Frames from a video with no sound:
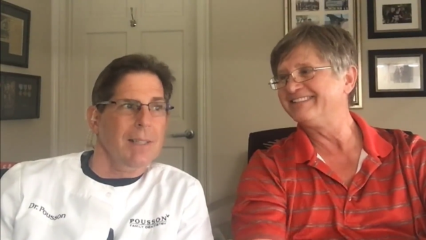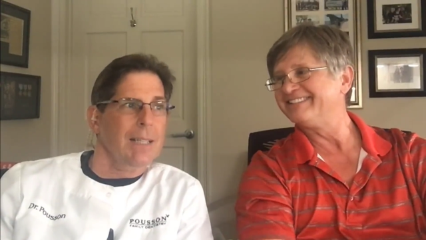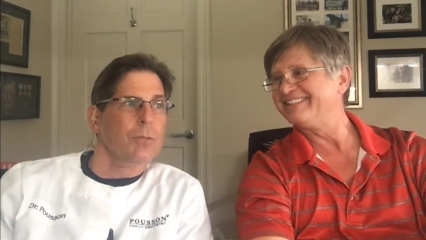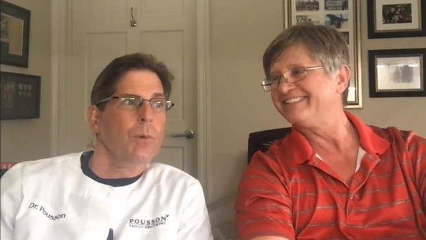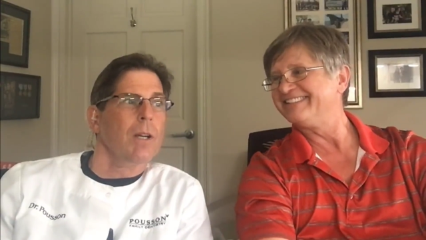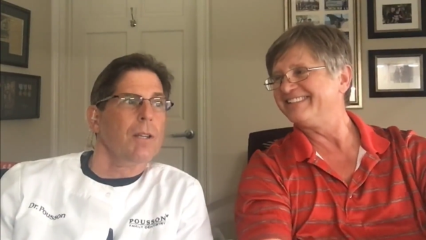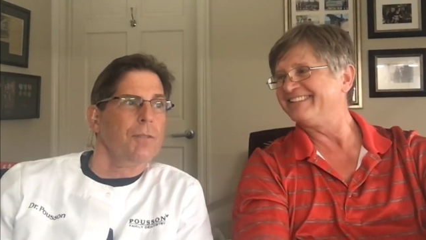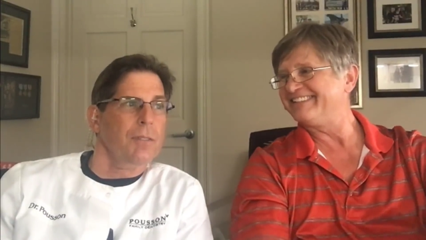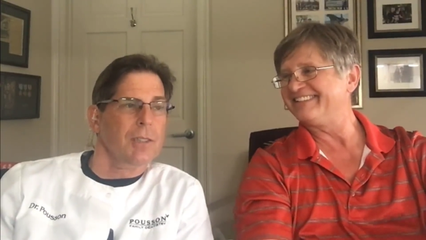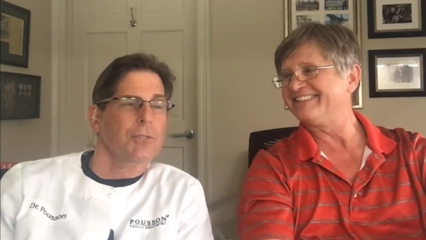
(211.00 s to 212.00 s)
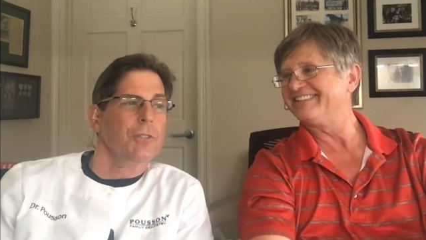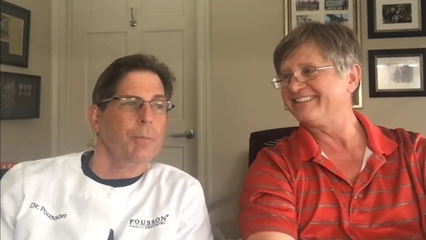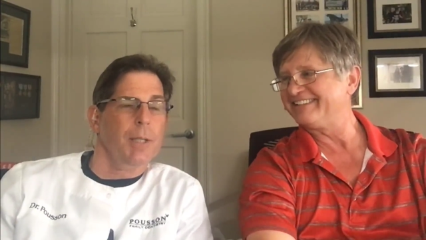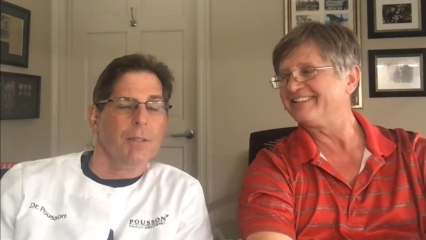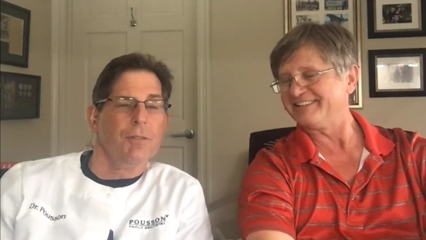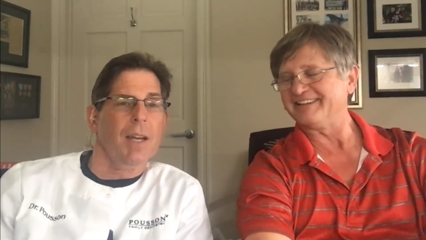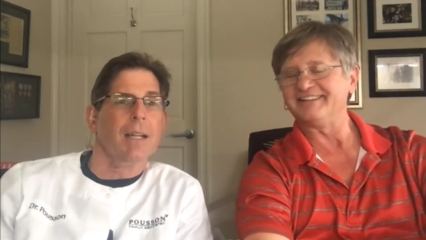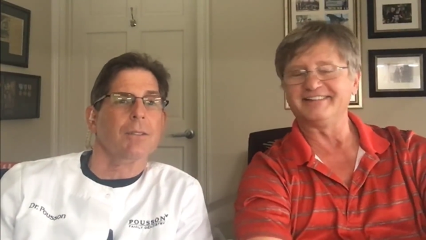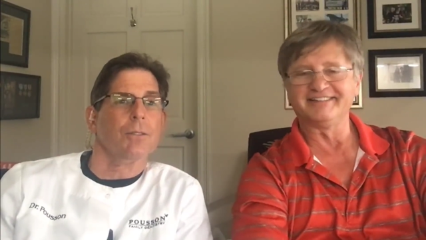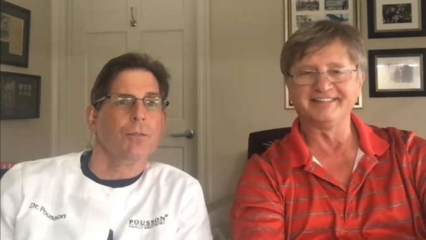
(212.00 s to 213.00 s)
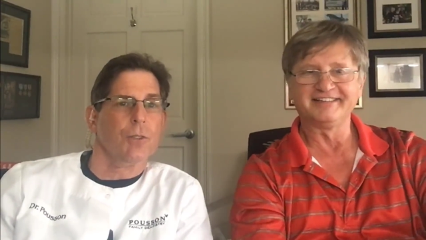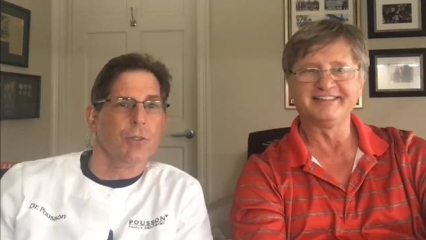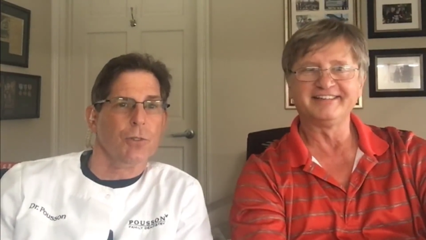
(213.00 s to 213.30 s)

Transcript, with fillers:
Speaker 1: that's one of the contributing factors for